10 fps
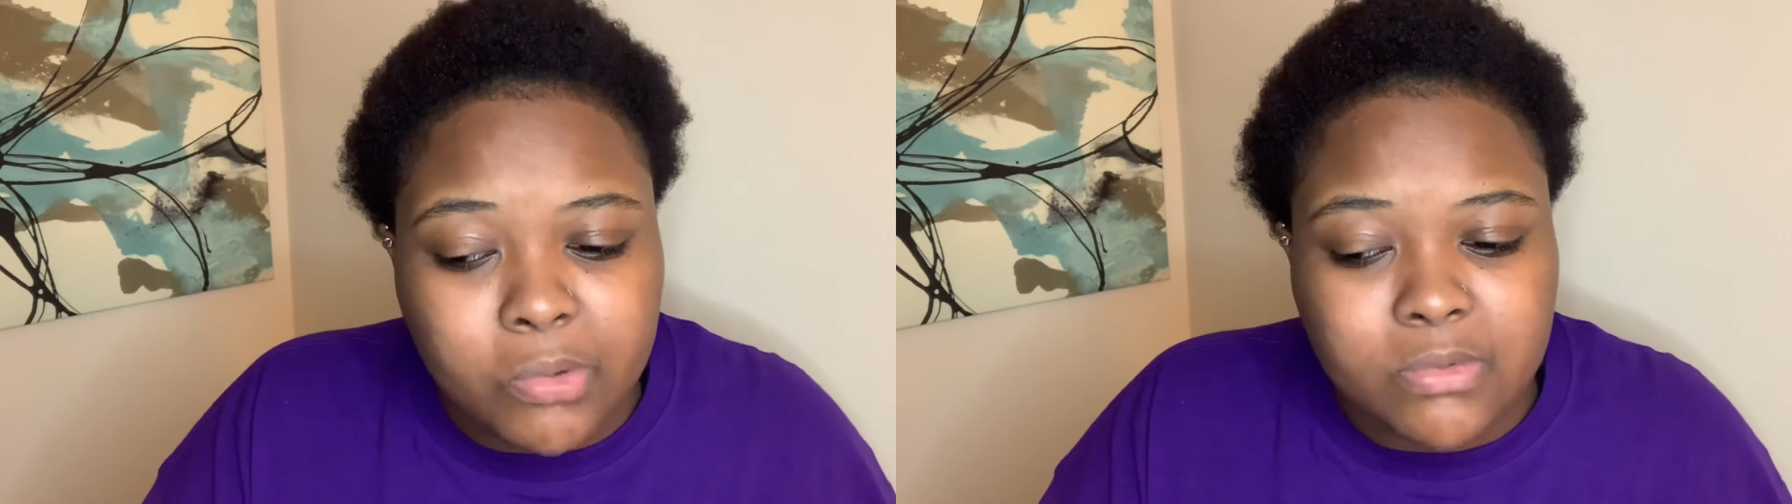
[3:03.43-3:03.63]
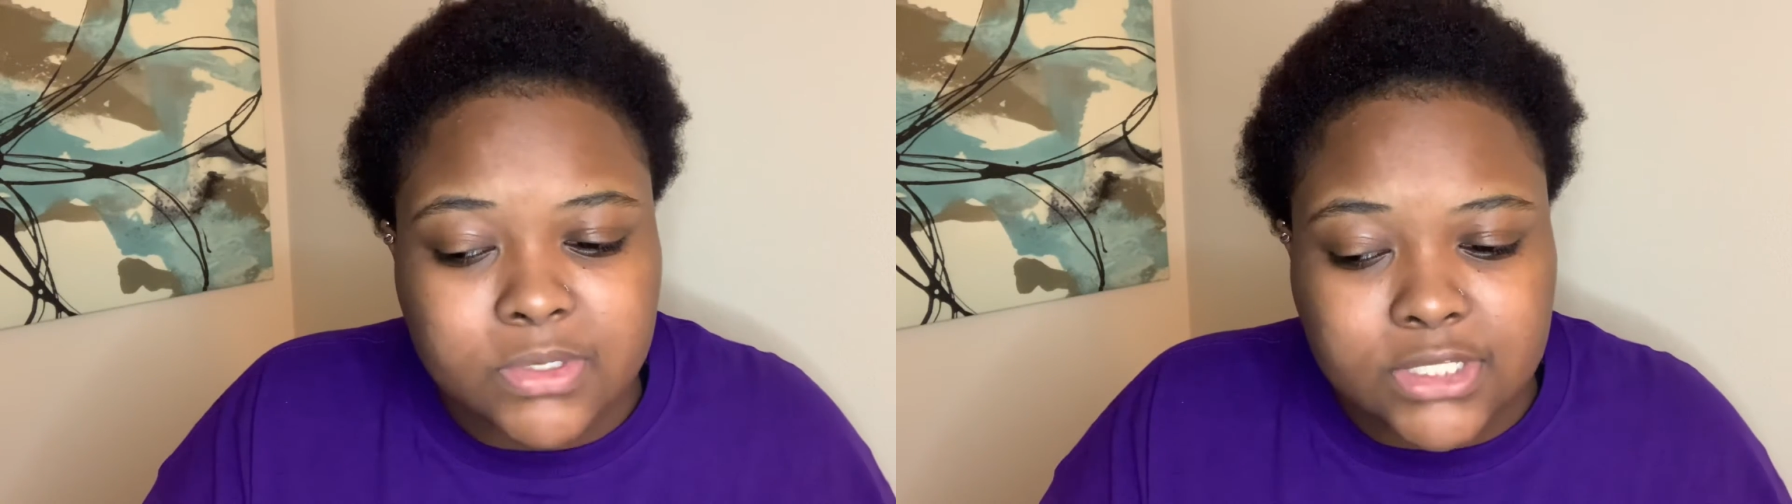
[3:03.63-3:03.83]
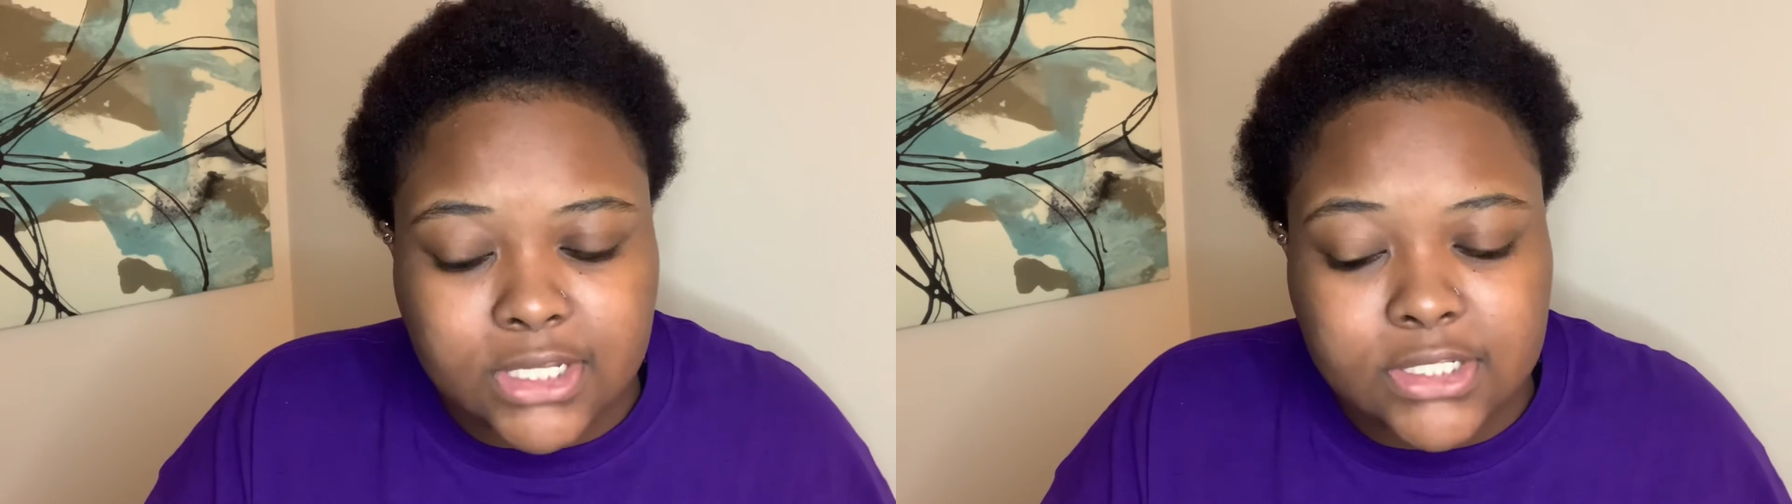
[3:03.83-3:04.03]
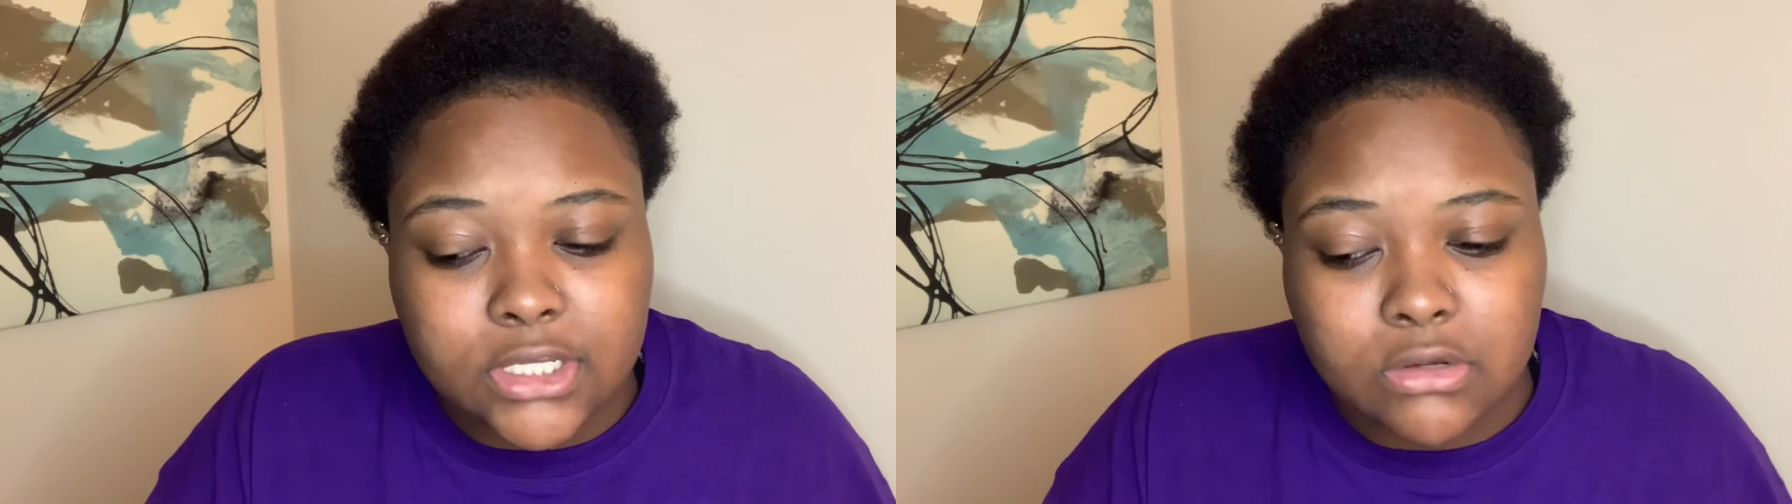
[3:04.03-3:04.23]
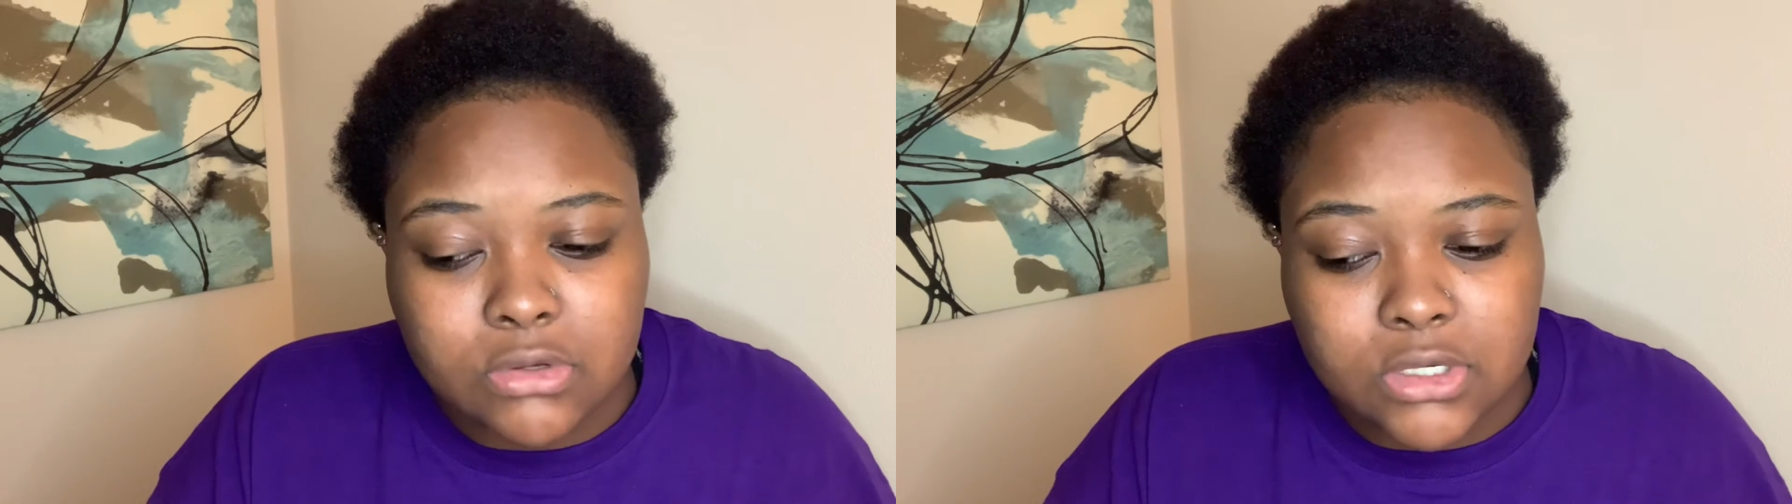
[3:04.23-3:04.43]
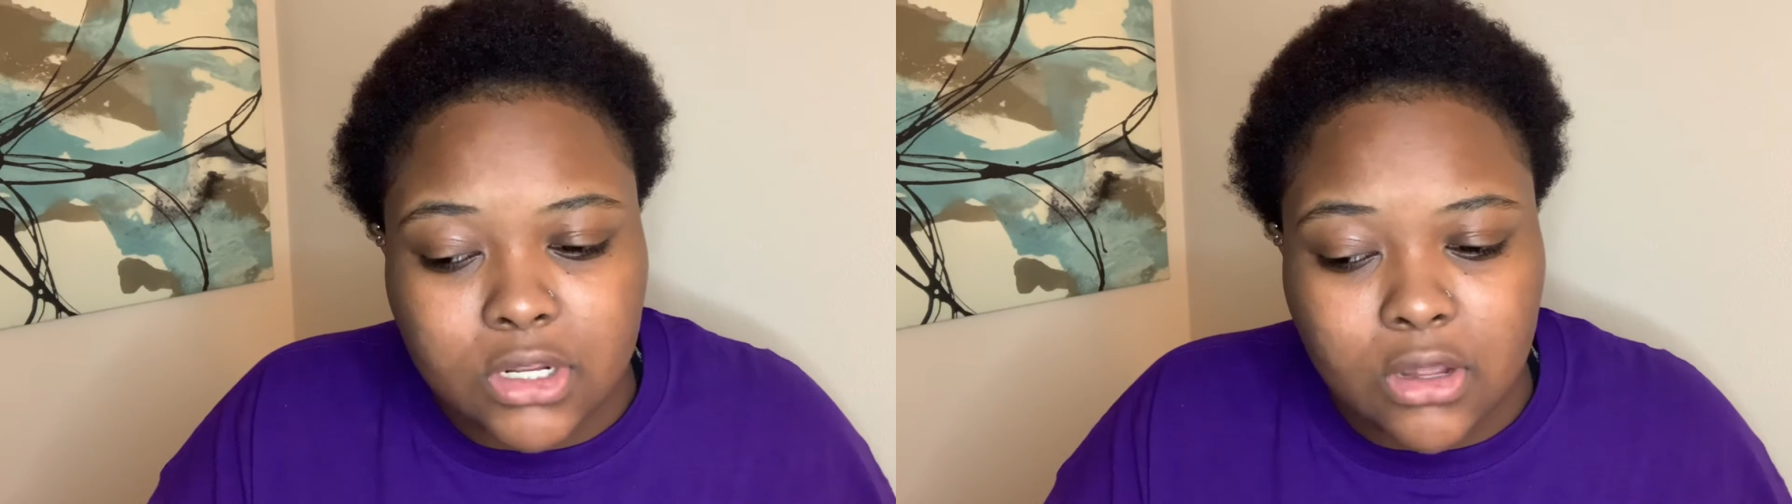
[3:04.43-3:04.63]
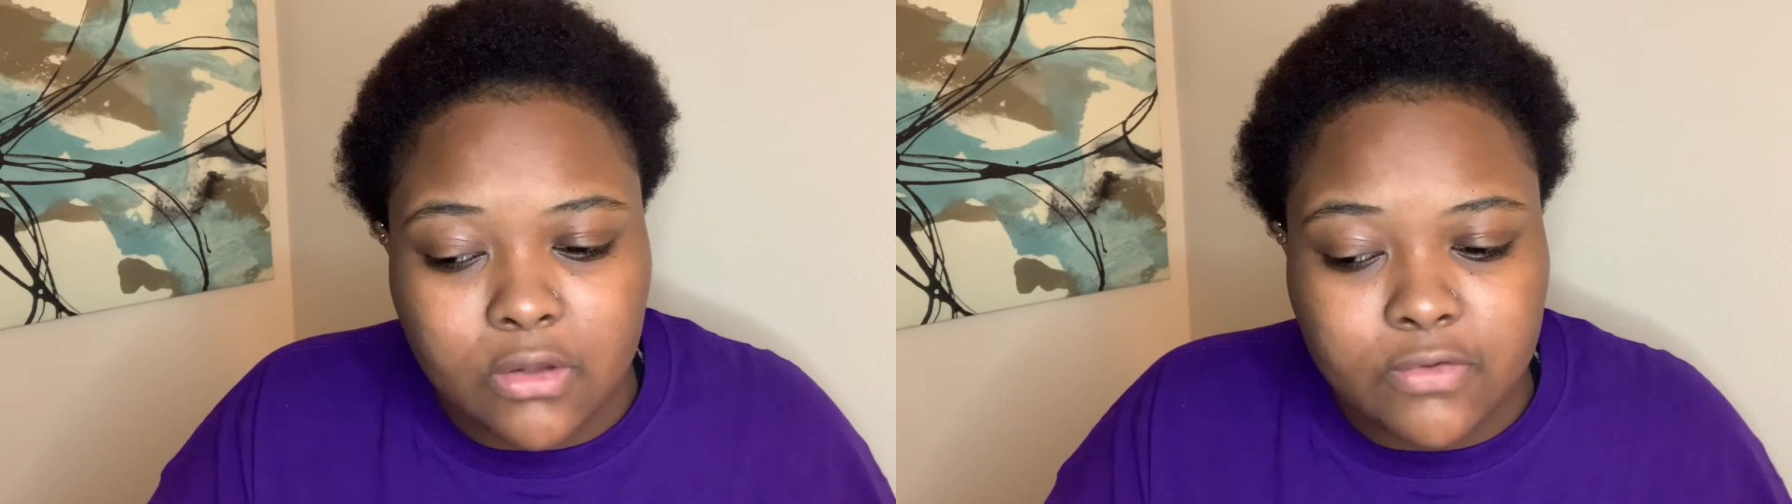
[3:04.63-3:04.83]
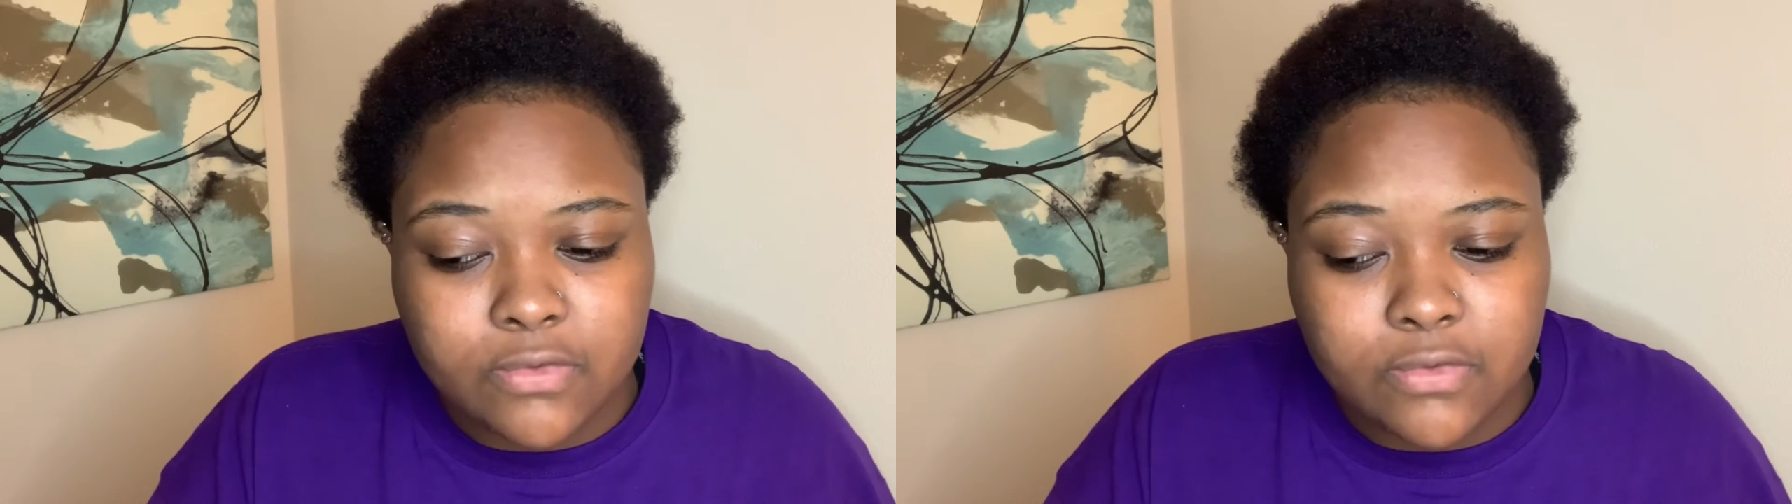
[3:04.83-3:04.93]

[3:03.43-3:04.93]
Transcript: it was detailed enough.